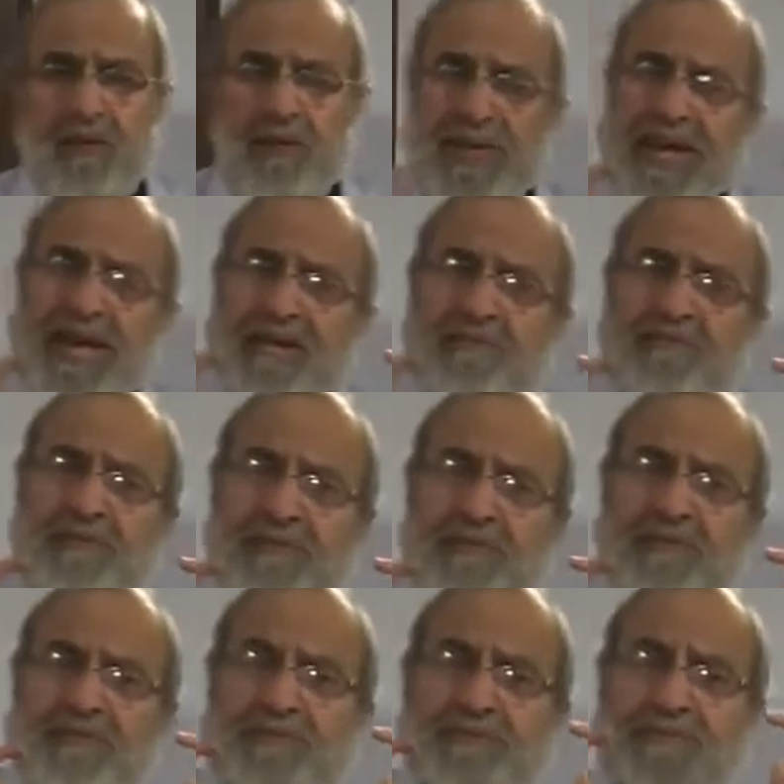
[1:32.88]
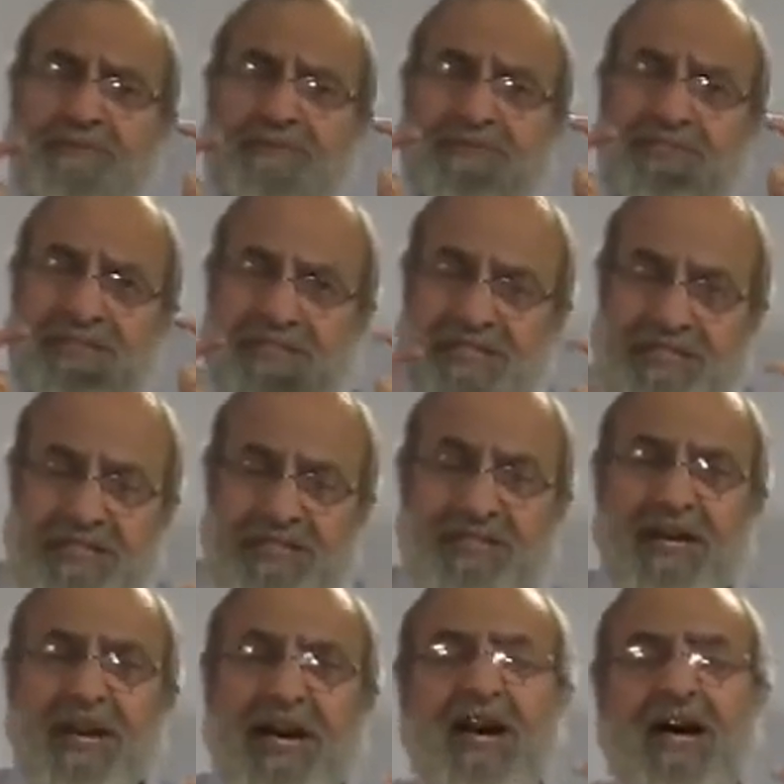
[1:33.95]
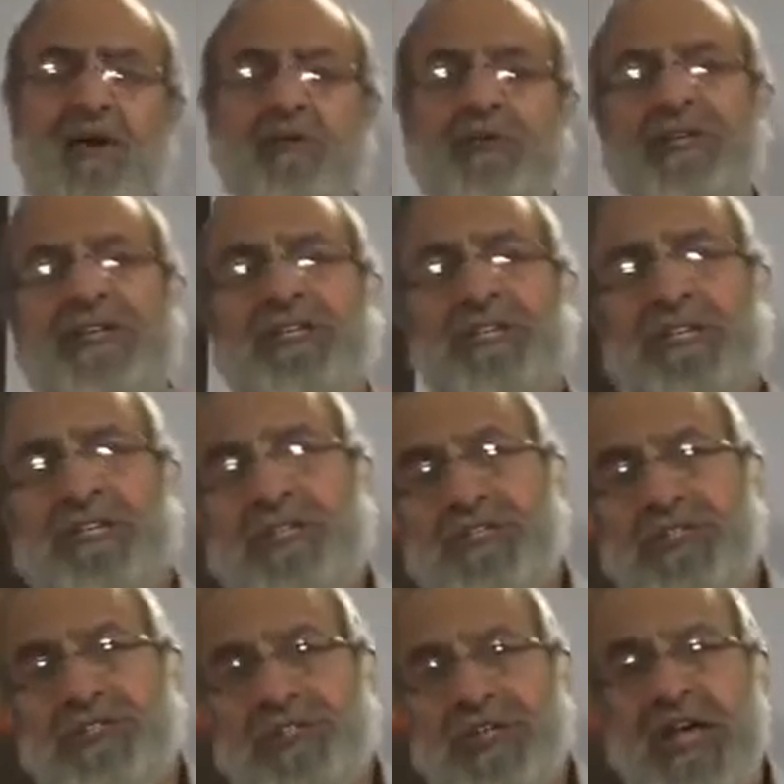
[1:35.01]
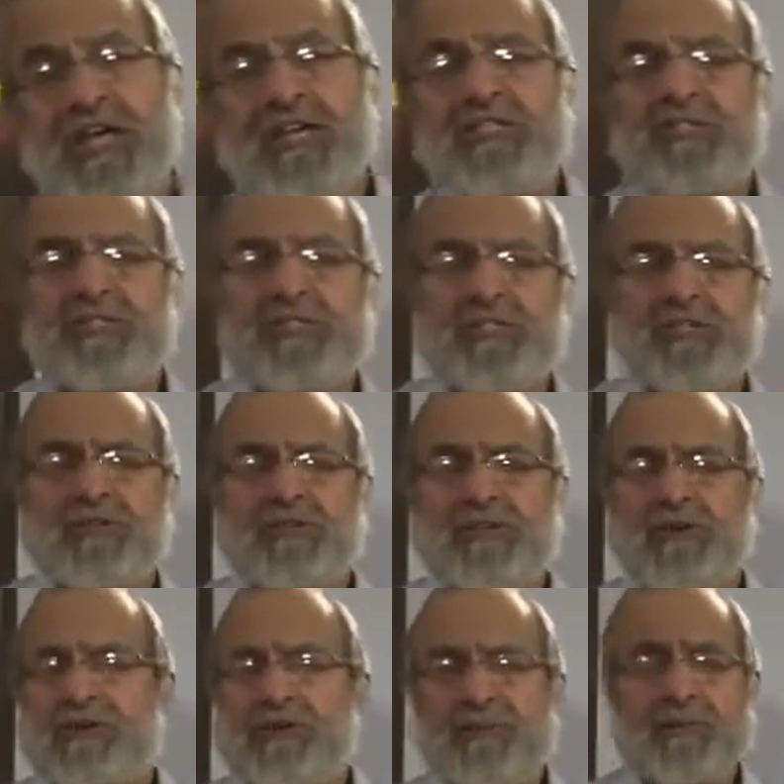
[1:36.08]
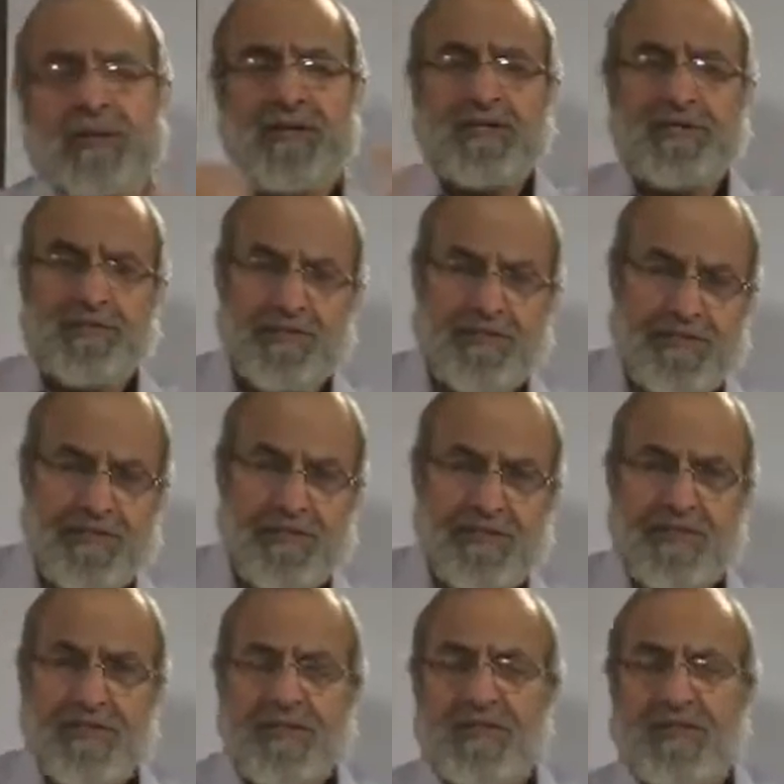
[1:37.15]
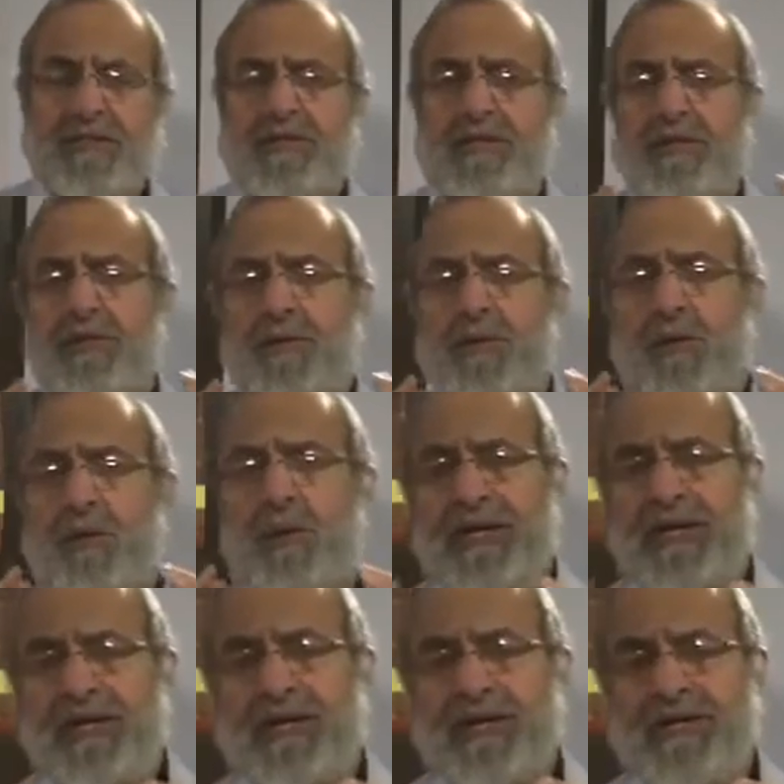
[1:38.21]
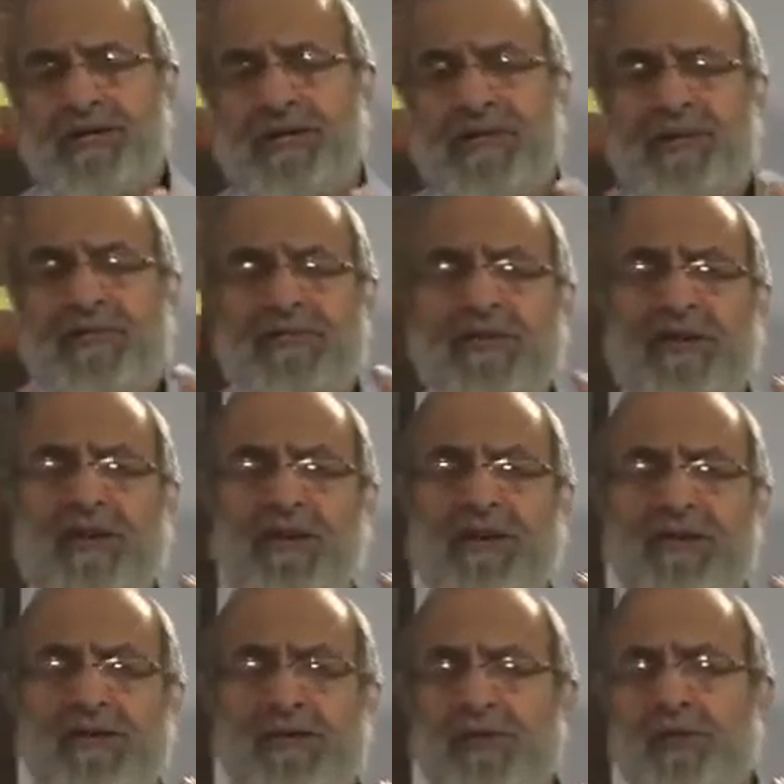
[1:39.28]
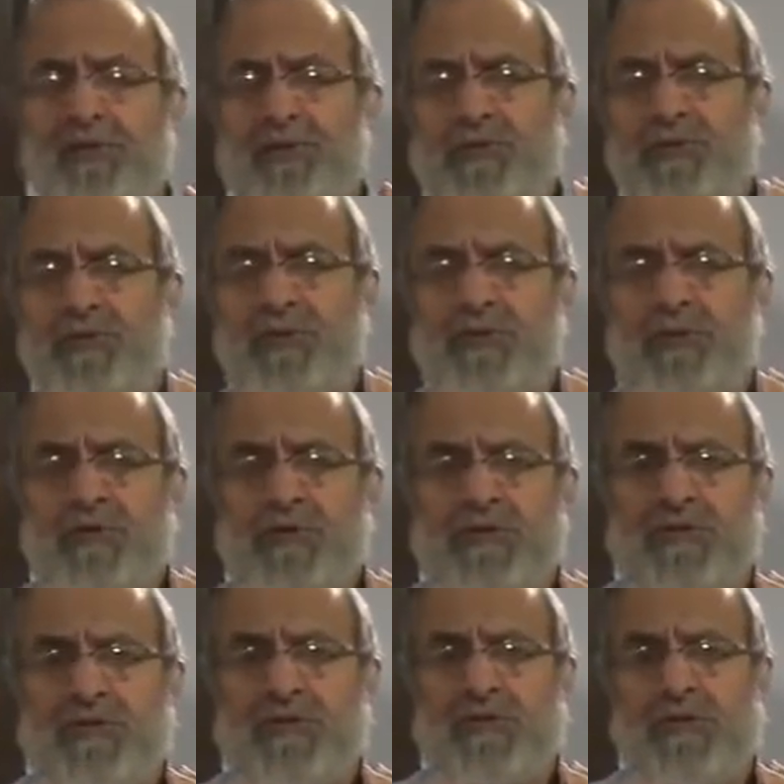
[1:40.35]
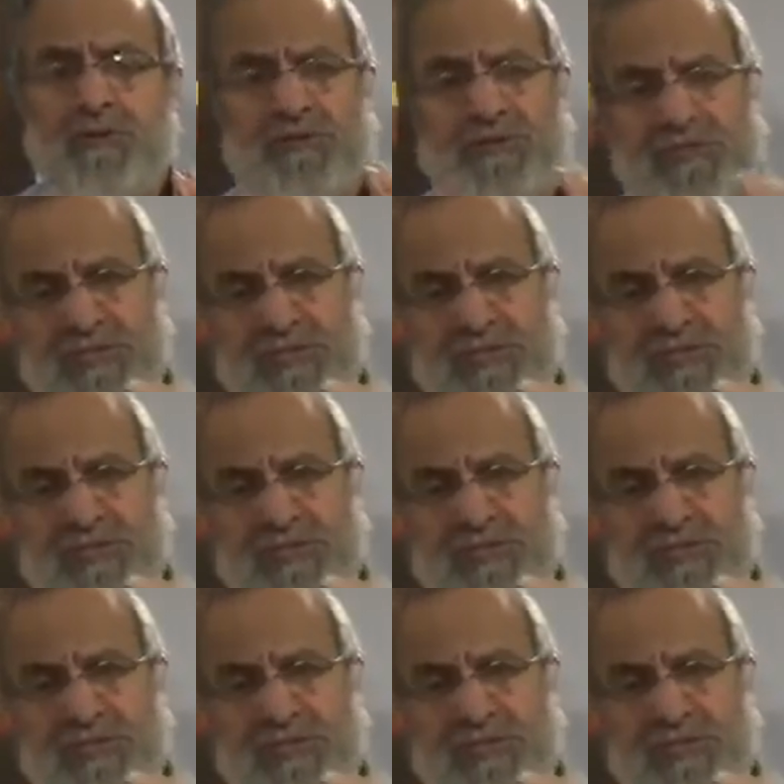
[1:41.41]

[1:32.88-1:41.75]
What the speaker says: We have seen how they change their appearance when they are used from